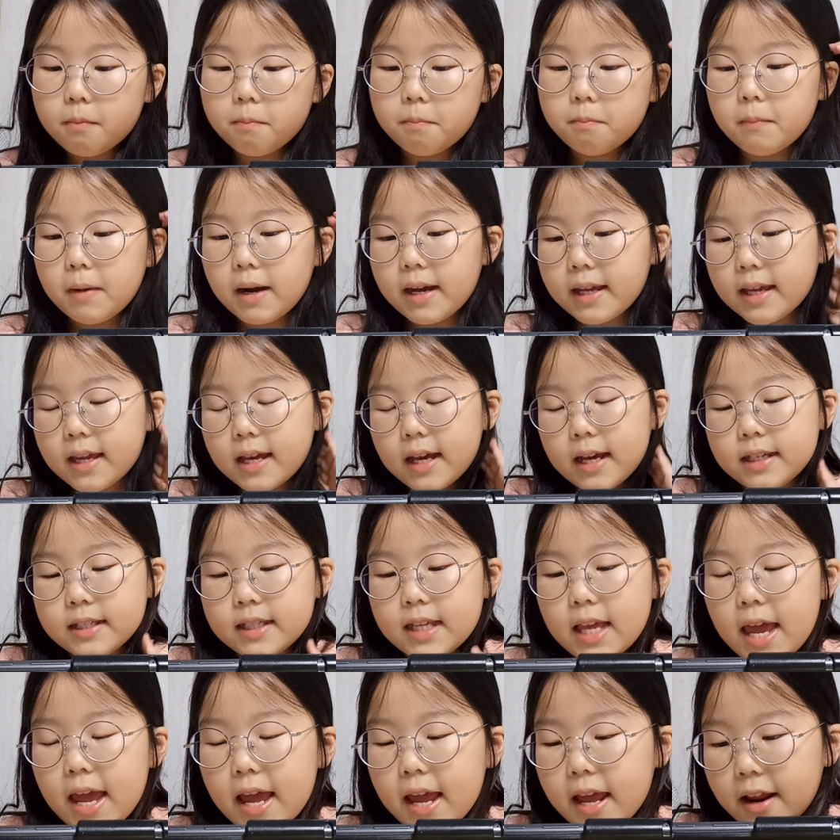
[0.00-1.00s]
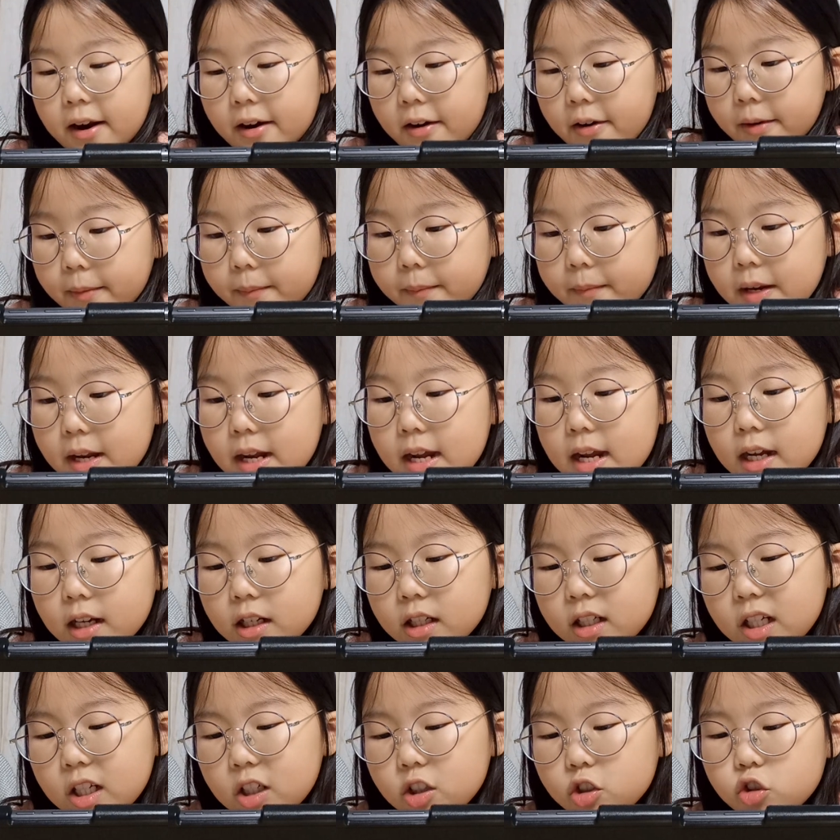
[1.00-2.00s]
Micah's hair.
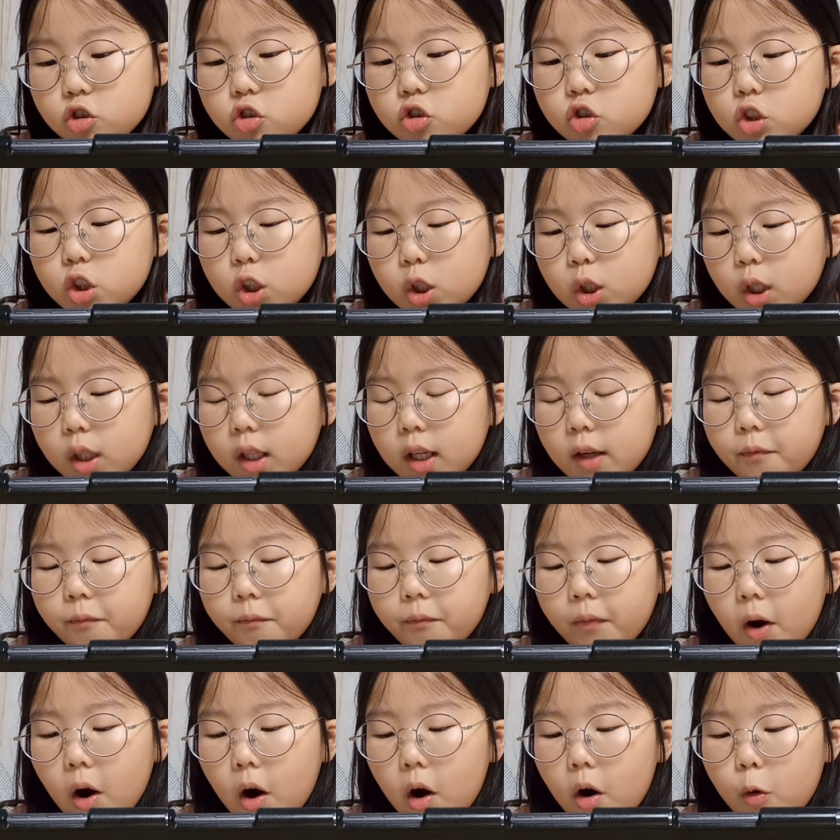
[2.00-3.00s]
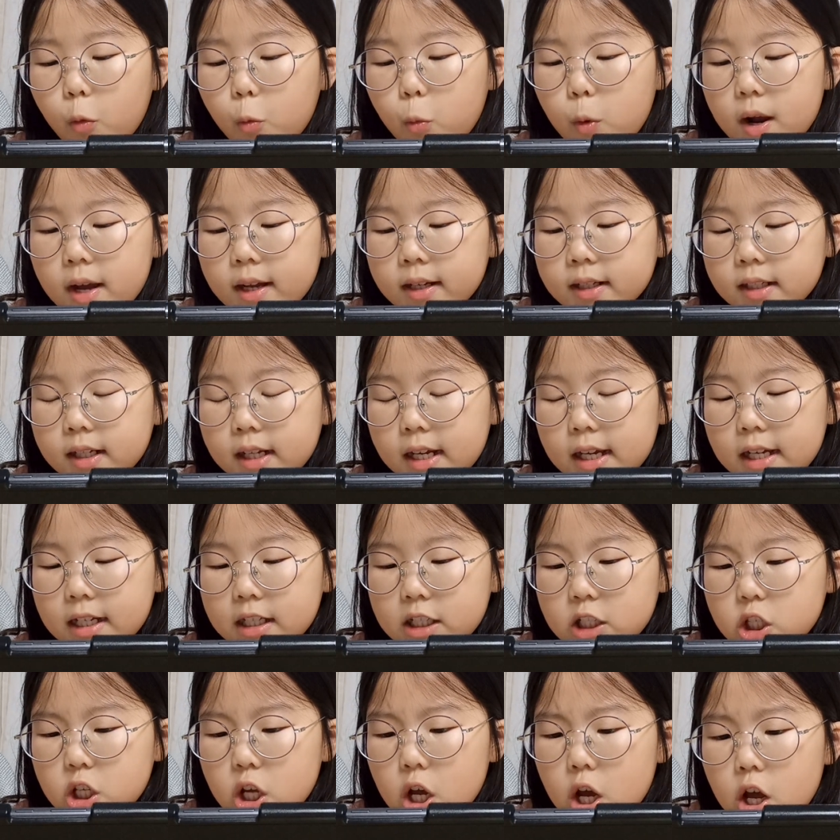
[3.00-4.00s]
This chilly fall wind
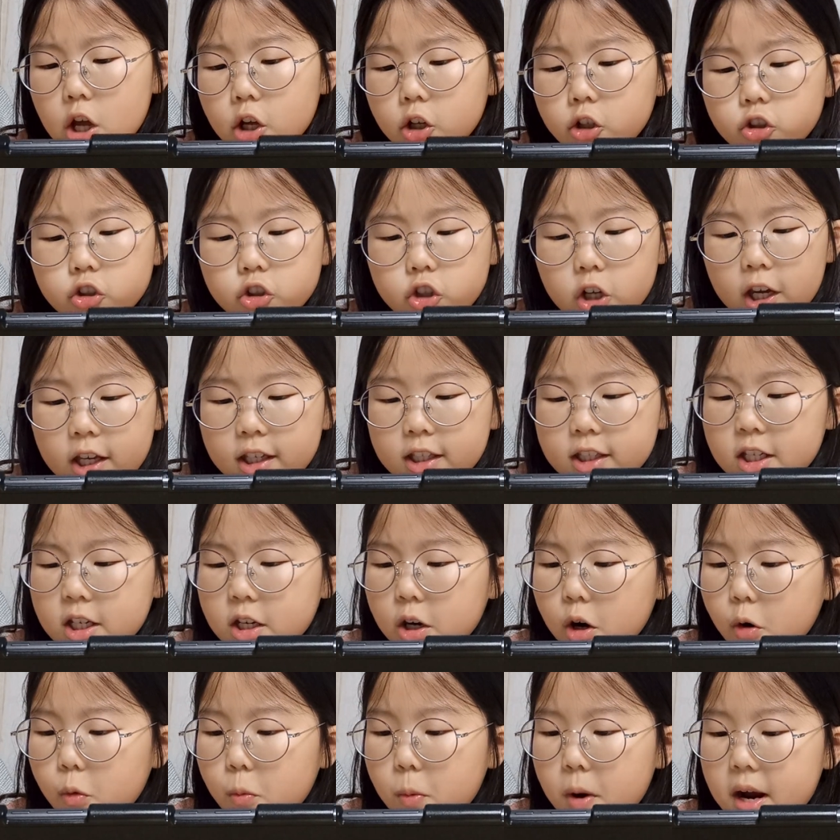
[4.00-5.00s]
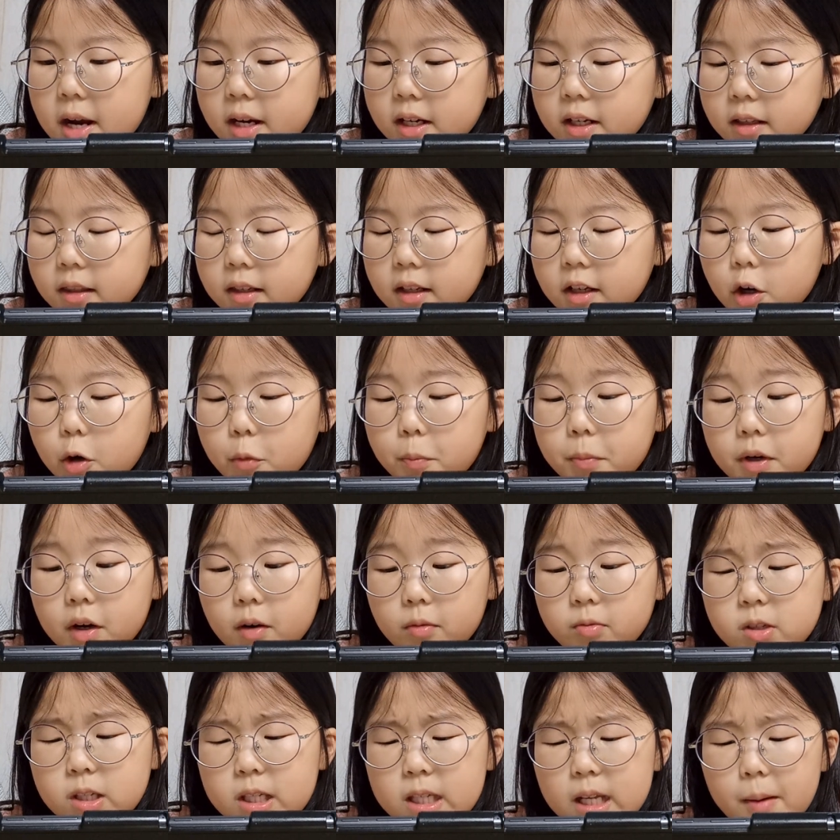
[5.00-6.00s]
is chasing away the little bit
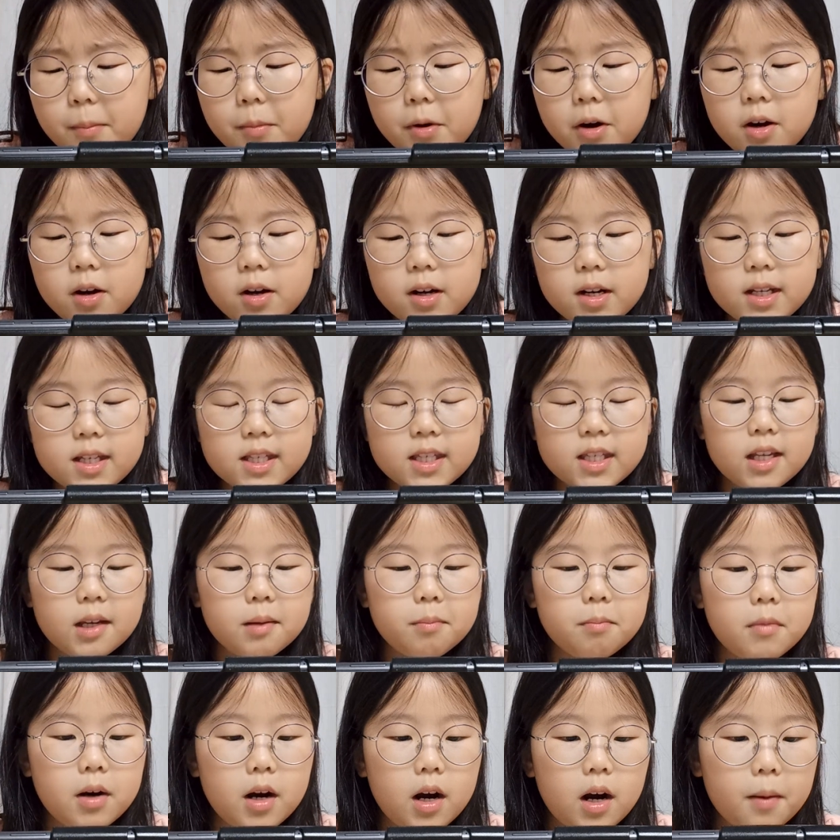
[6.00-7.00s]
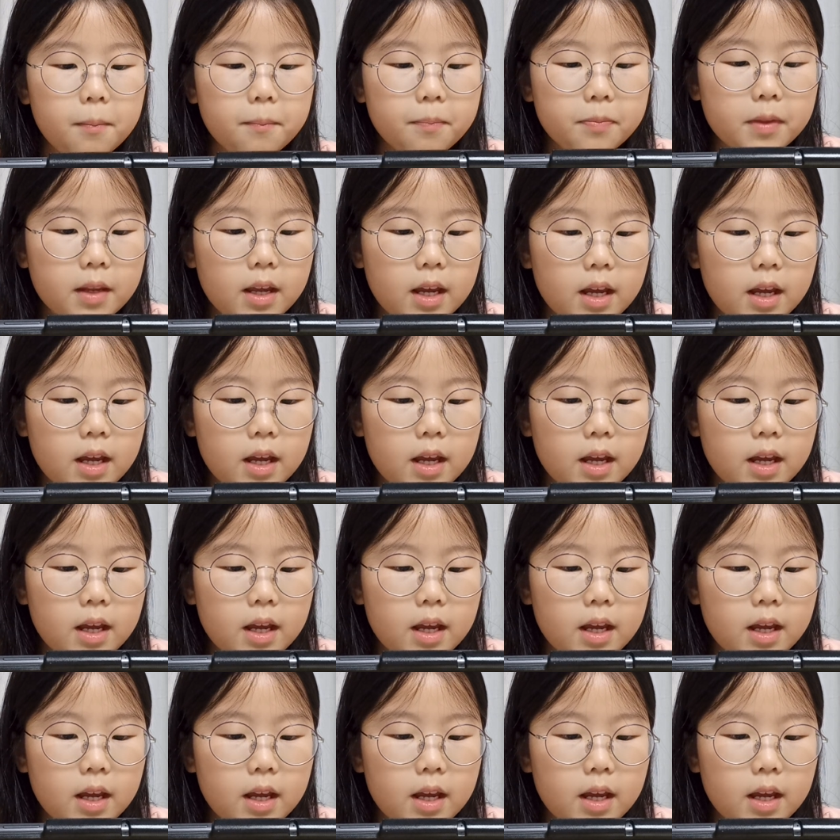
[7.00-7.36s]
of summer, said Mom.